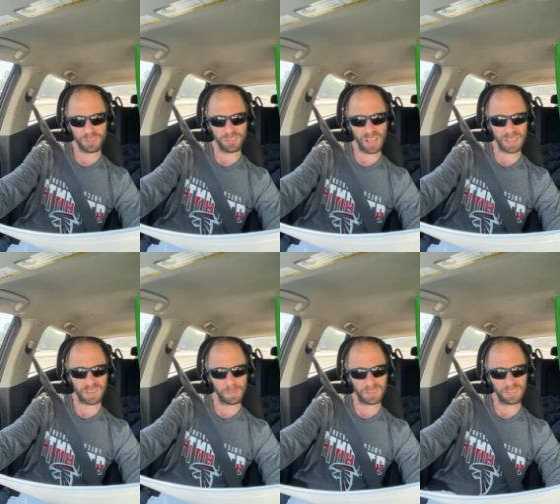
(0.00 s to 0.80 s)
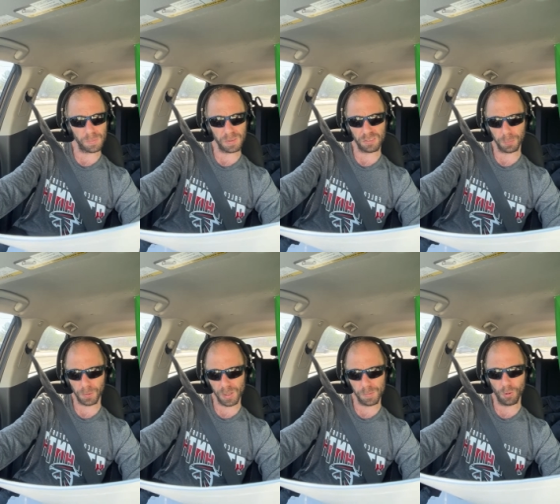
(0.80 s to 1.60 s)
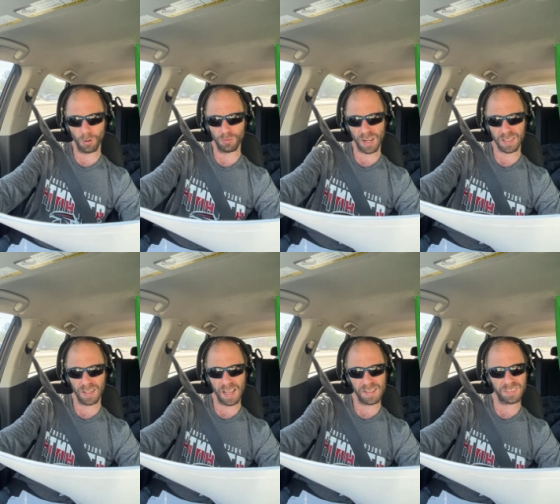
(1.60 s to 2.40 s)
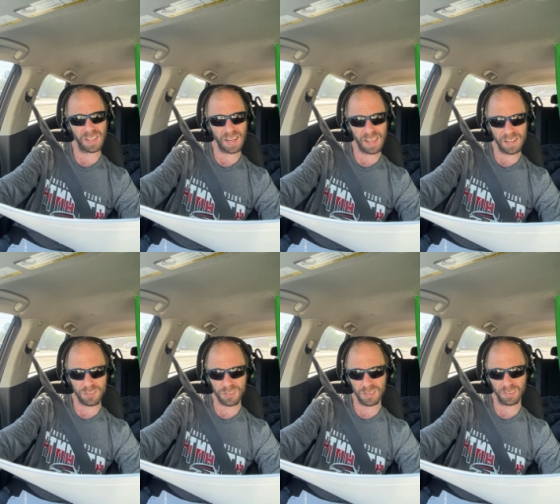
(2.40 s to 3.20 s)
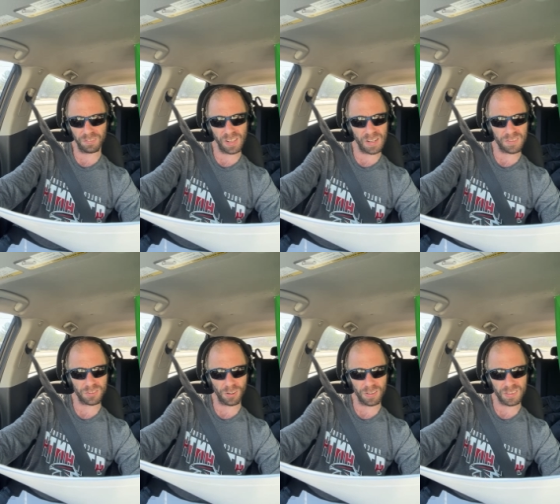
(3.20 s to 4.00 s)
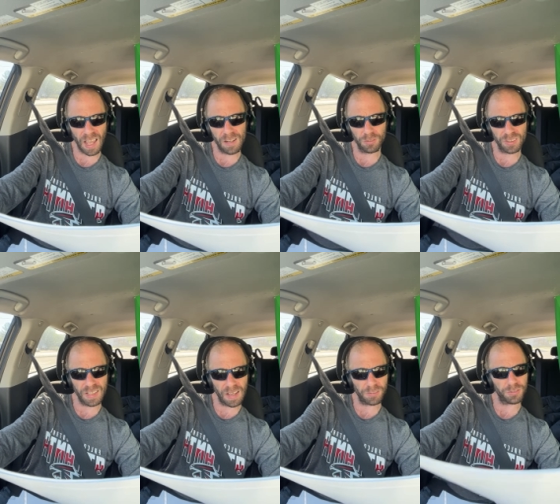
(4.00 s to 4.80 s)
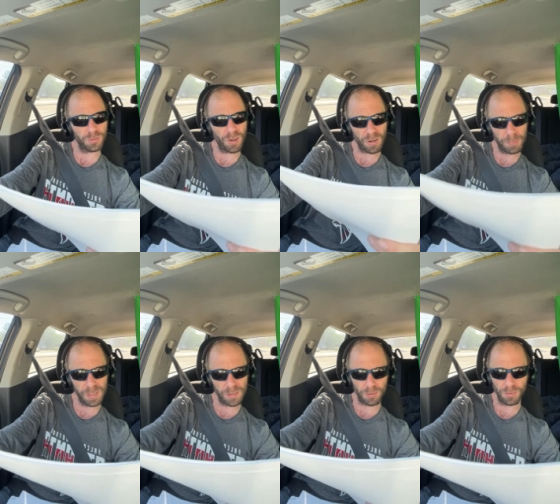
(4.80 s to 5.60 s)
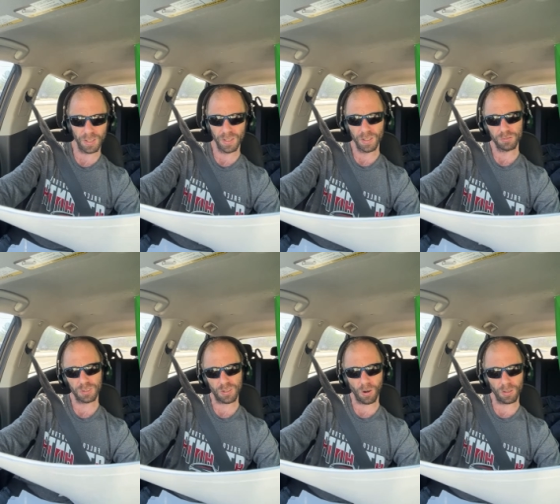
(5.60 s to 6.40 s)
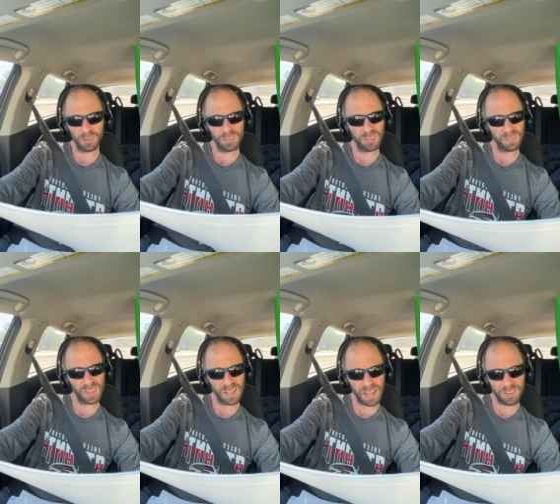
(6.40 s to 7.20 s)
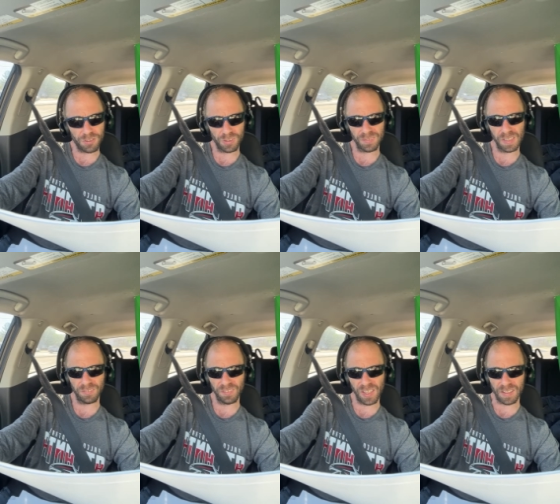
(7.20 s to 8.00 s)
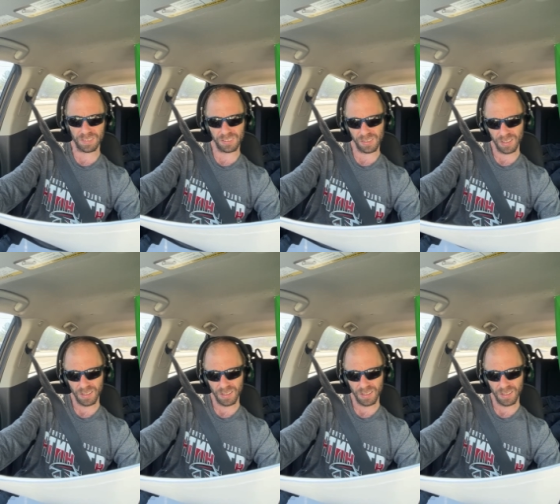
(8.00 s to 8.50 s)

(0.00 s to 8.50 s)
State, the Mississippi Supreme Court recognized that indigent defendants are entitled to counsel on appeal, regardless of the nature of the offense.